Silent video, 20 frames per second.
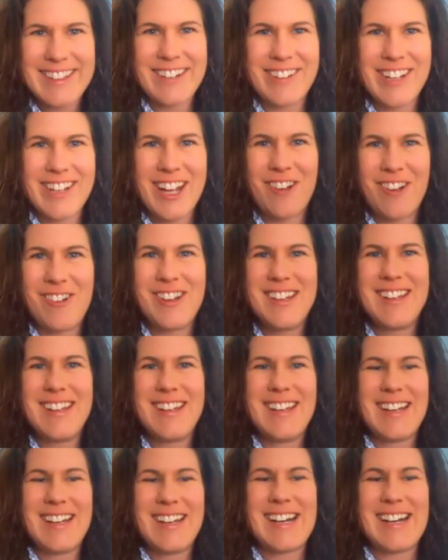There we go.
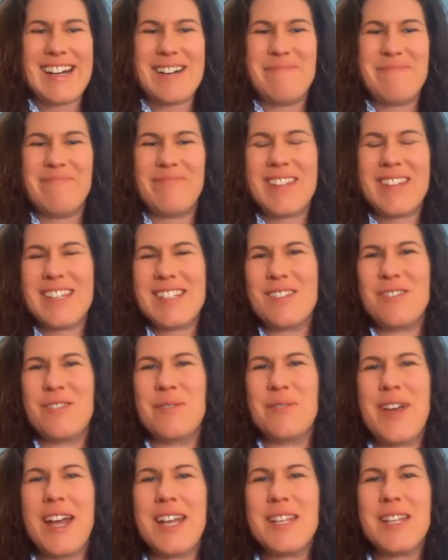Um, so
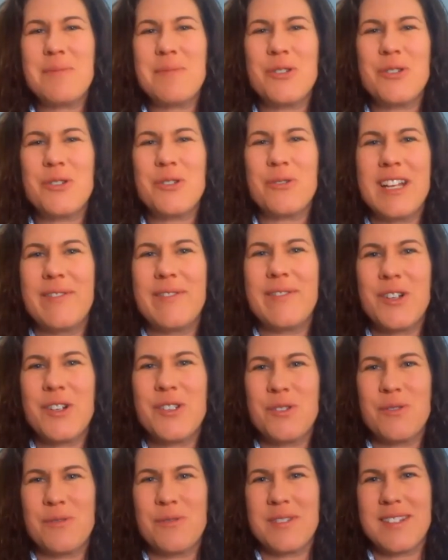the vast majority of
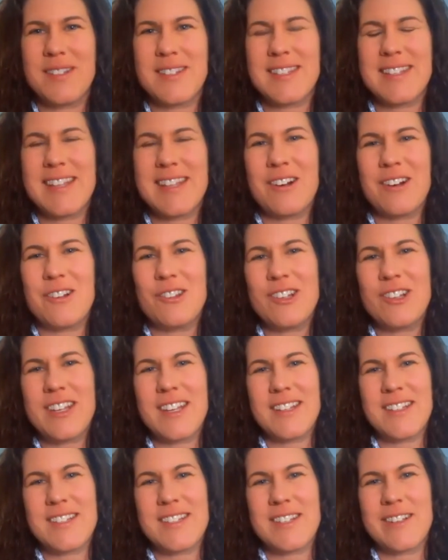our students that are
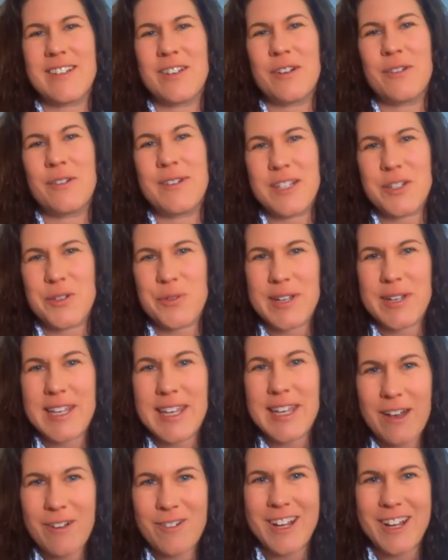looking to go into
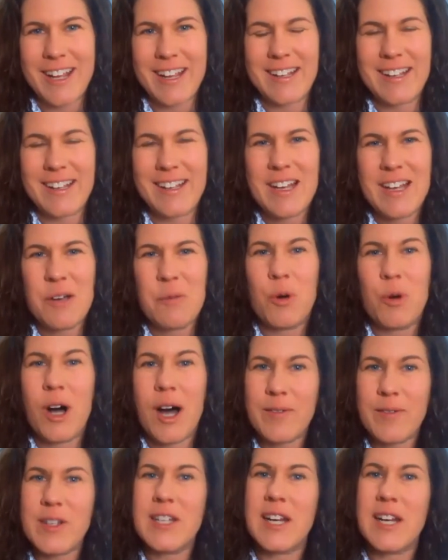accounting will
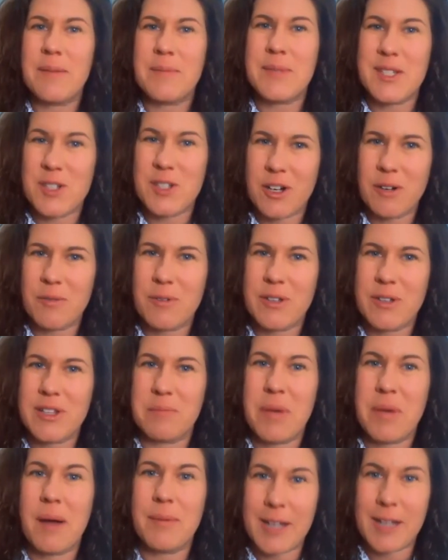oftentimes start
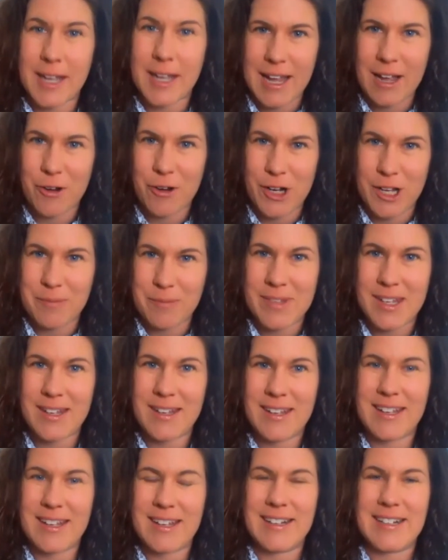within public accounting.
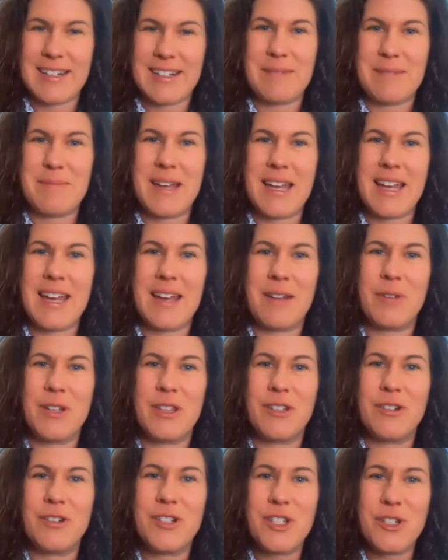Um, and
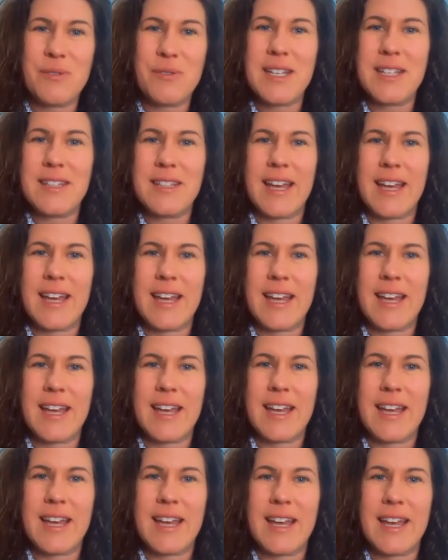when they're doing
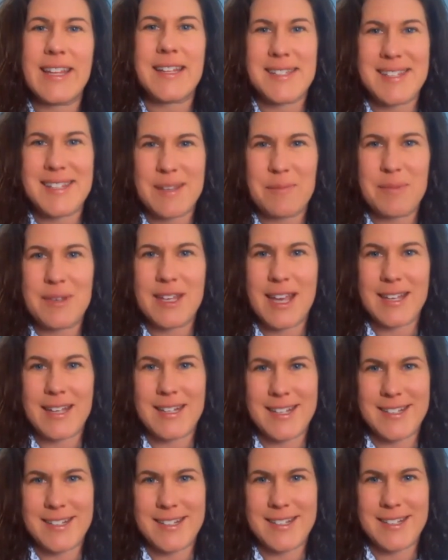earning that CPA
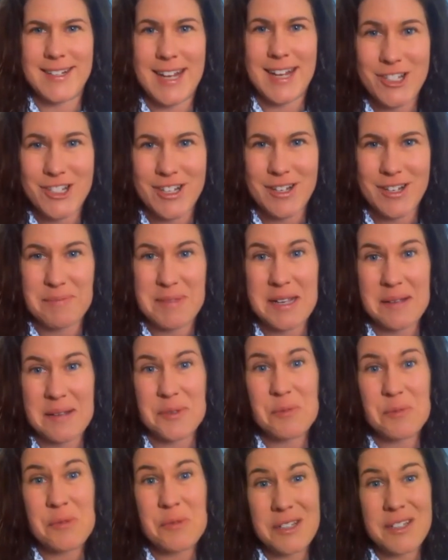designation
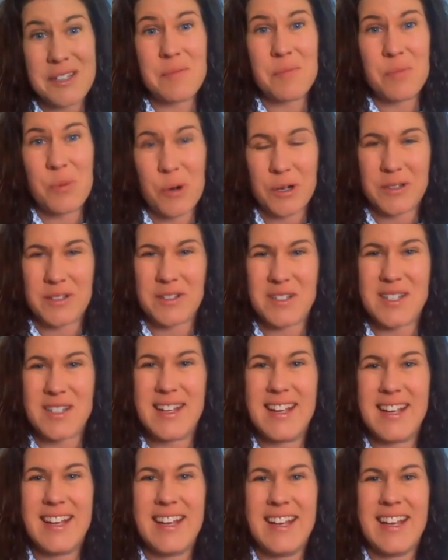becomes really
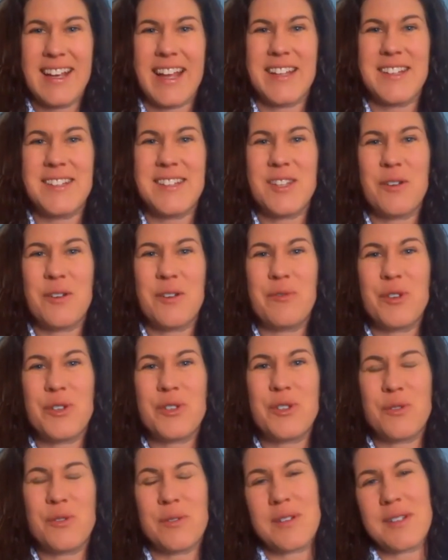important. And so for
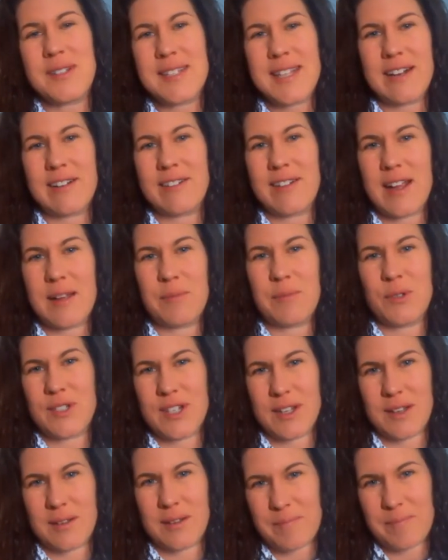students that are able
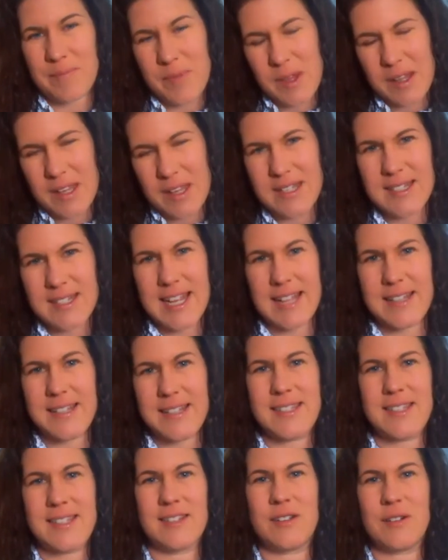to
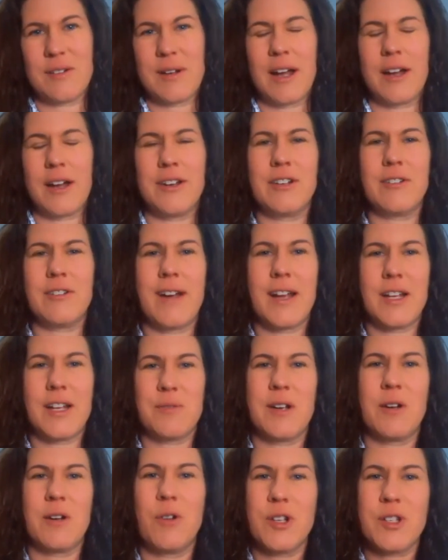condense their
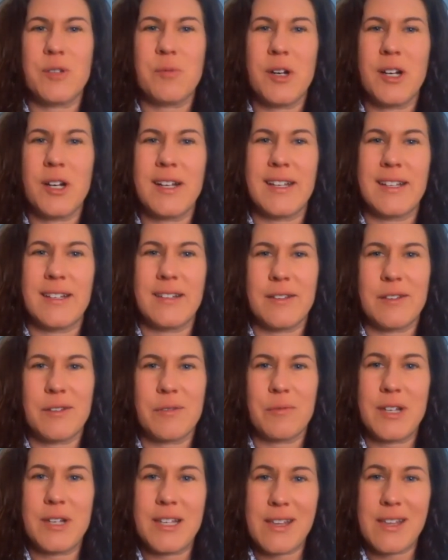undergraduate coursework into
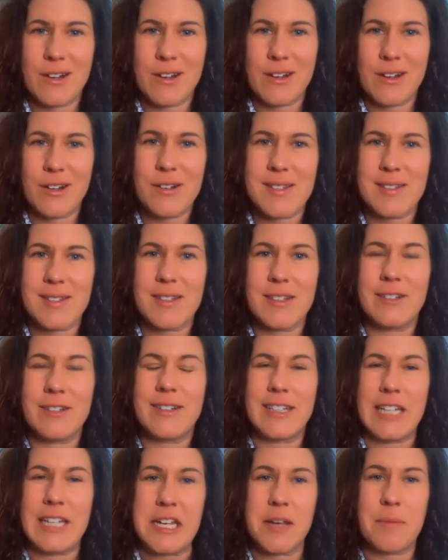three years,
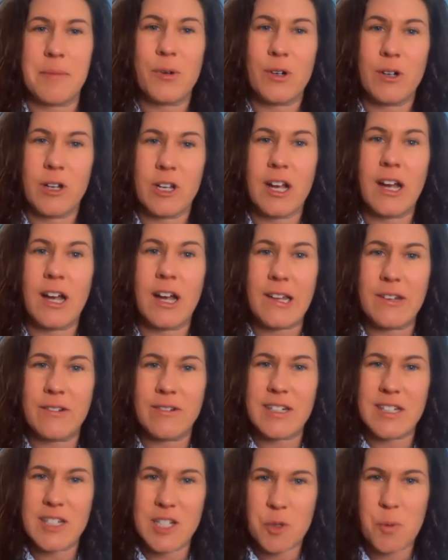they'll end up earning
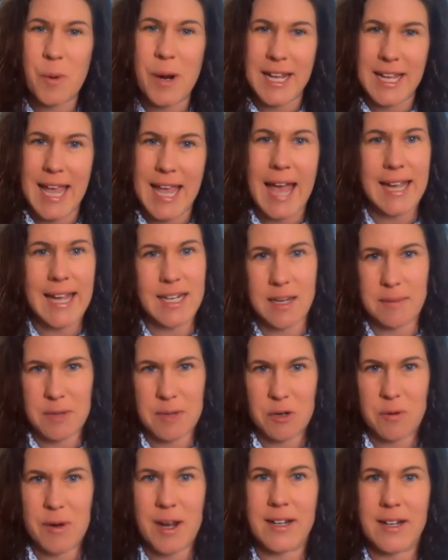120
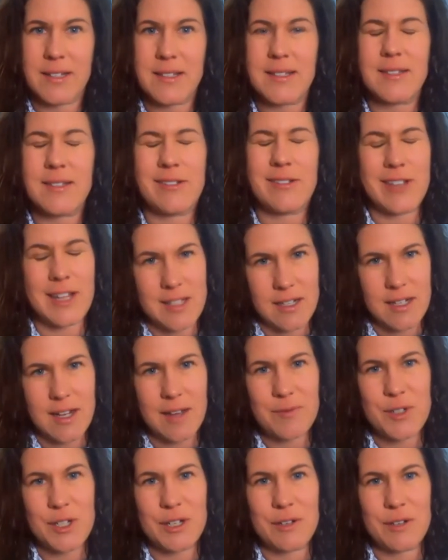academic credits. So that's
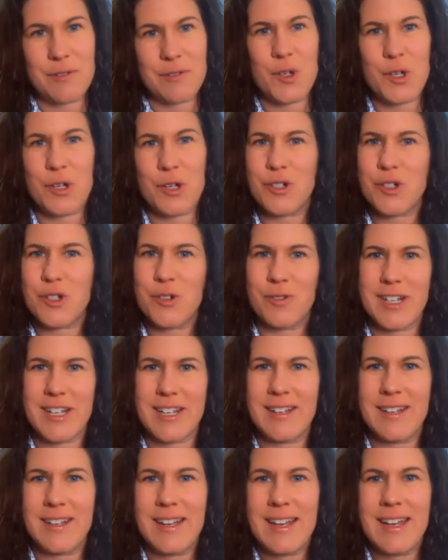enough to confer your
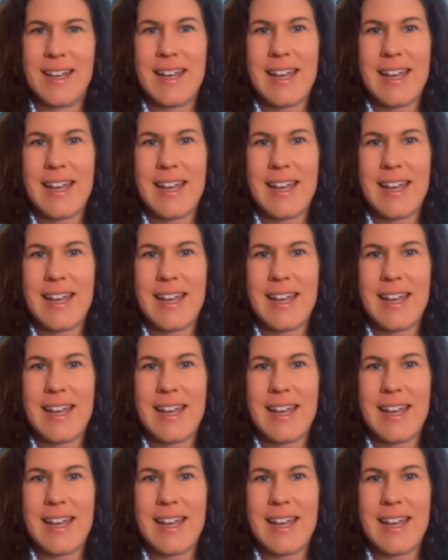degree.